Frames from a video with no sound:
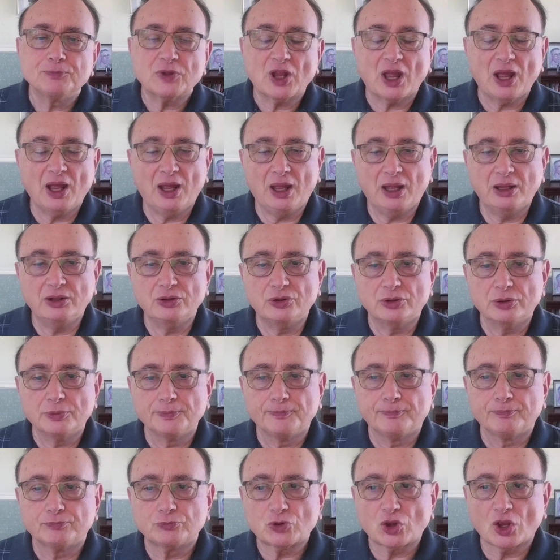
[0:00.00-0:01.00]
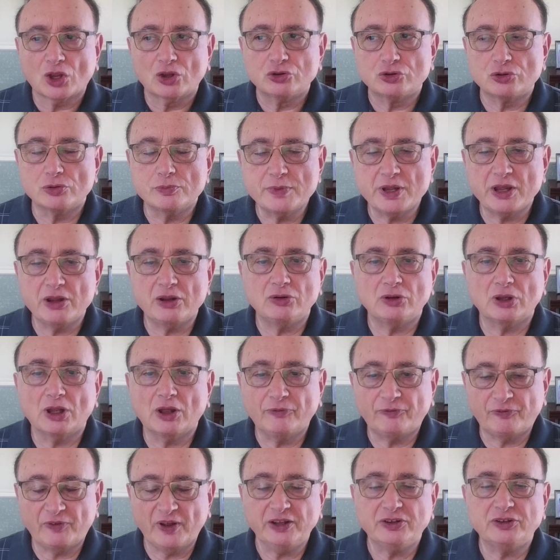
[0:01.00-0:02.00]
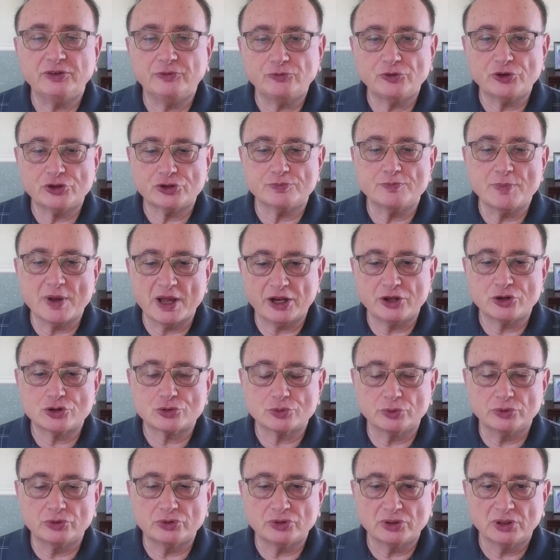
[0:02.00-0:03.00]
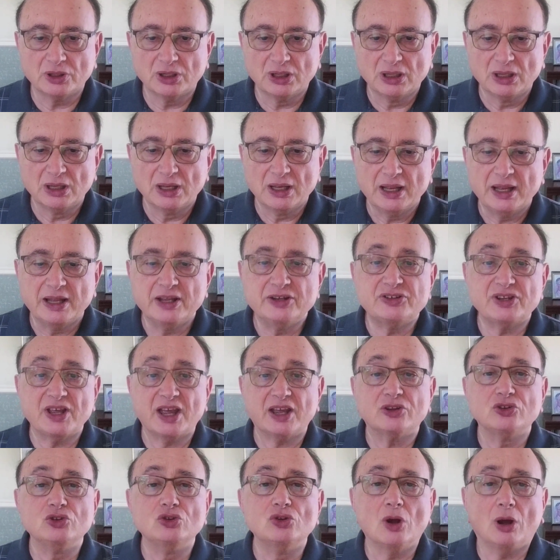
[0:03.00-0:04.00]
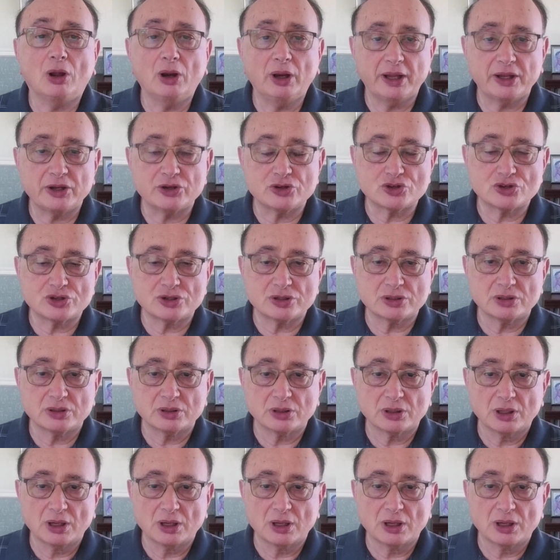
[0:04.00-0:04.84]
And to me, effective risk management is acknowledged